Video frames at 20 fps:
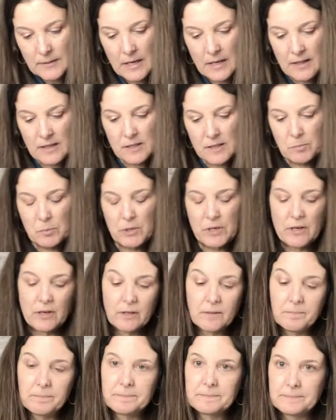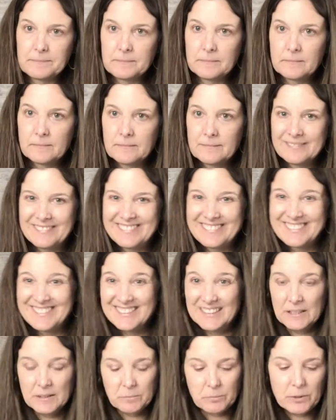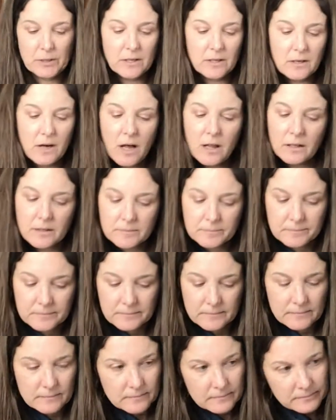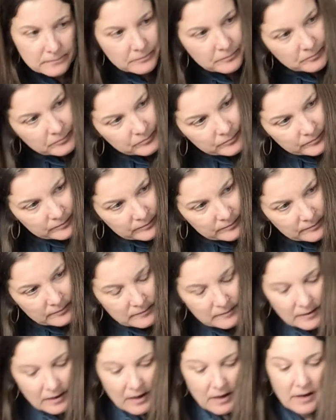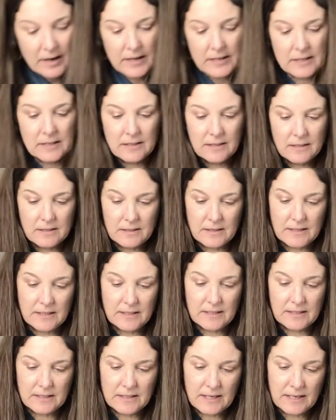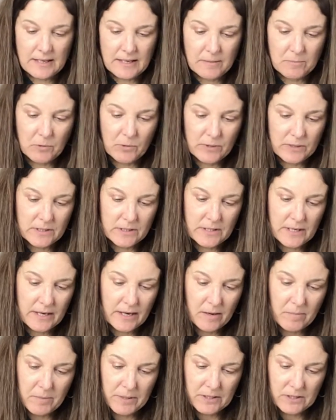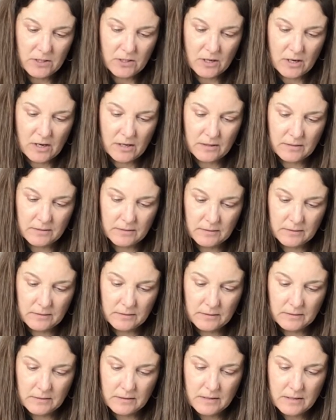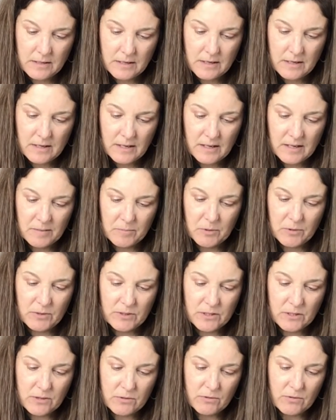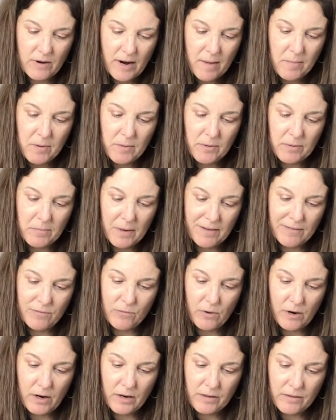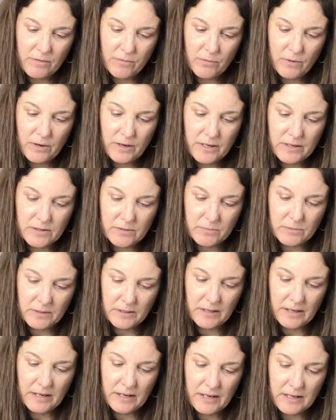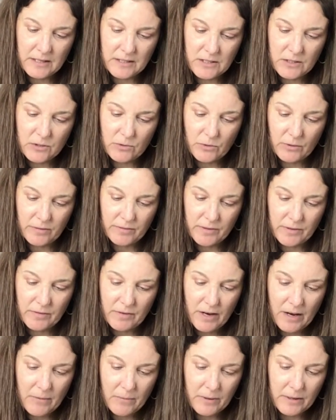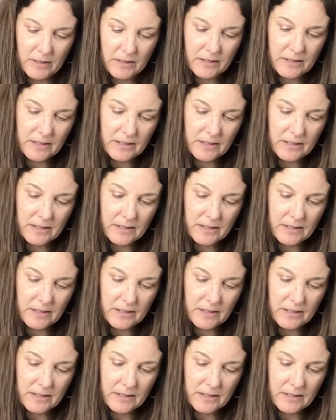That's pretty good. It's a pretty good color. All right, and I am going to take out my straw. I'm going to grab it with my fork. The fork is really a handy tool if you've got one.